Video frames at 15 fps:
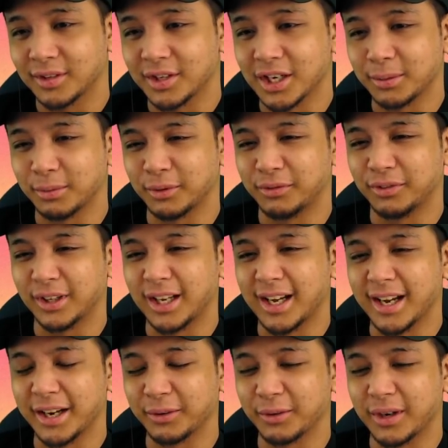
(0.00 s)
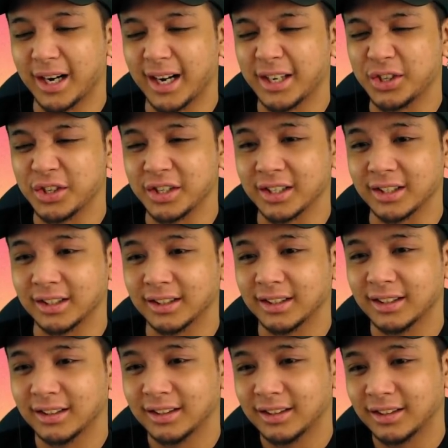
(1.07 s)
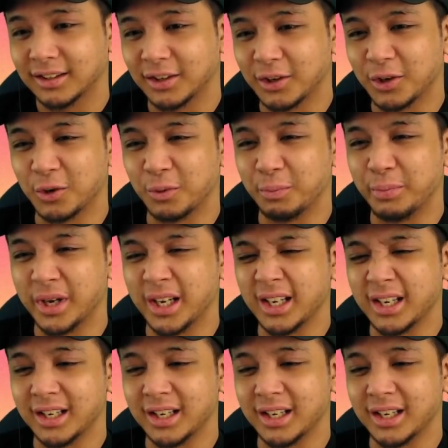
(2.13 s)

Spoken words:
Double flying Raijin. OP.